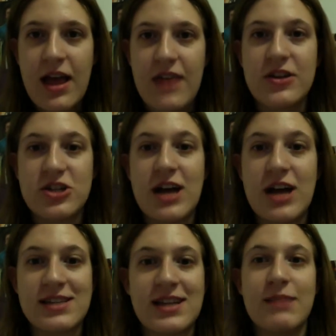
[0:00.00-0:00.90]
And then she
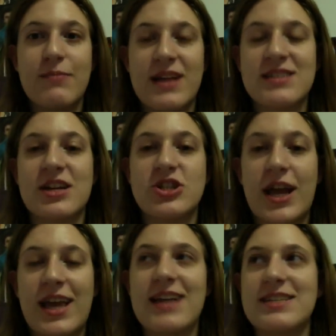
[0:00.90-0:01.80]
accidentally makes a
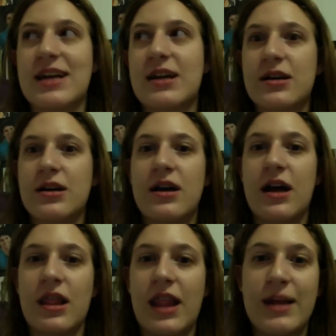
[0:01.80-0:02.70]
gigantic
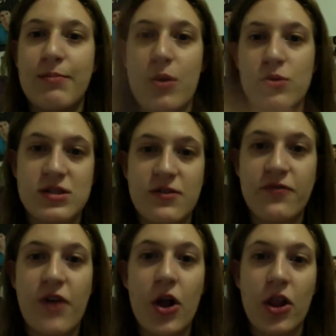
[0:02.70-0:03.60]
light post
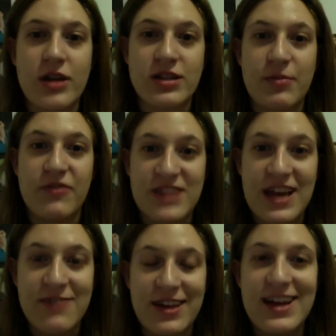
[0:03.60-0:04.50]
fall on top of
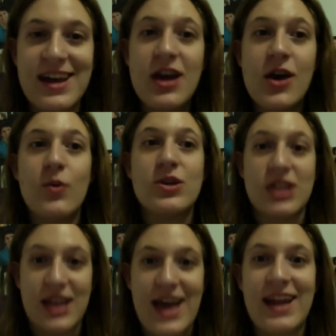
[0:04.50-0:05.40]
David, which
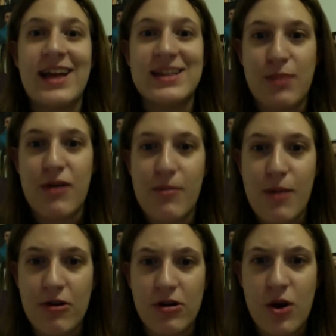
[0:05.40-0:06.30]
again gets Mary
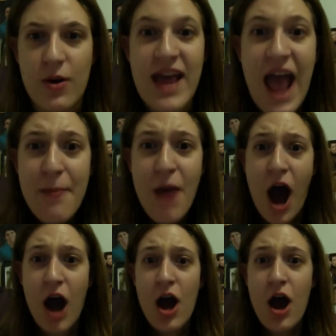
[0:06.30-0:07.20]
Margaret going,
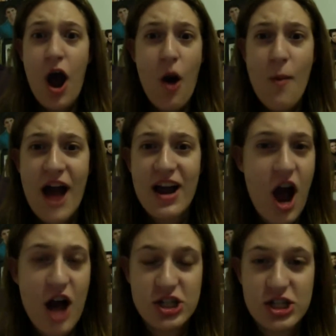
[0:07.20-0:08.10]
Emma! Oh my
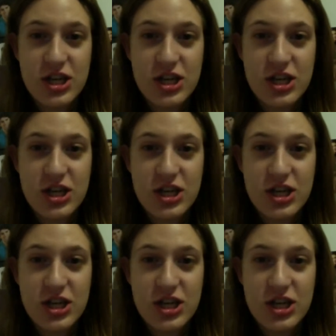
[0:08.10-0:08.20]
gosh!